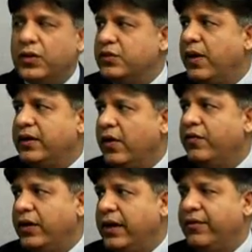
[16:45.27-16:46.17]
towards 1 year
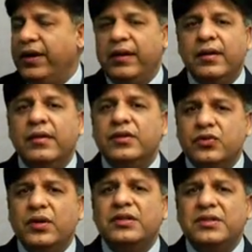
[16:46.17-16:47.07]
of your degree.
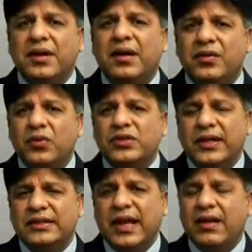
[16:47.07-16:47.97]
So it's those
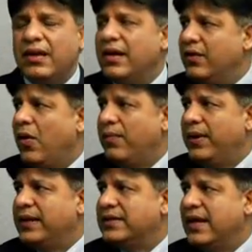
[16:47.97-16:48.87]
things get a little
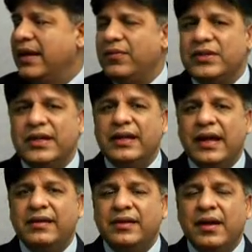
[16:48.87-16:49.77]
complex, and I would say
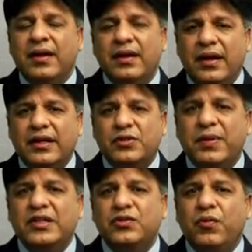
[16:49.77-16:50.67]
that it's
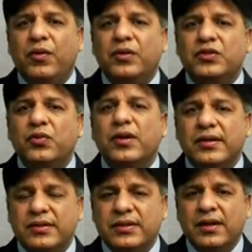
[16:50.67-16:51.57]
best for
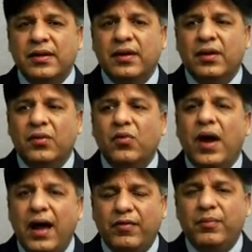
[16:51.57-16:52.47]
students
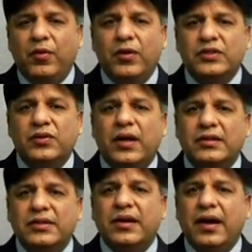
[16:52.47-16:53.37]
who have employers to
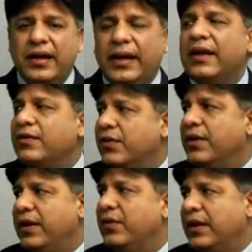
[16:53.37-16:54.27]
consider hiring an
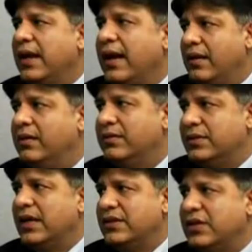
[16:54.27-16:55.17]
attorney who can handle
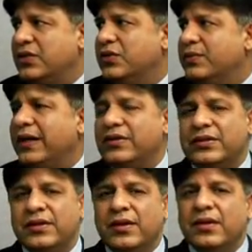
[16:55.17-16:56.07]
such issues,
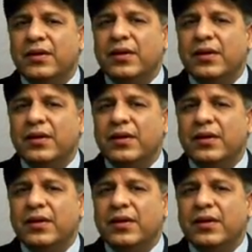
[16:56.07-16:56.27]
because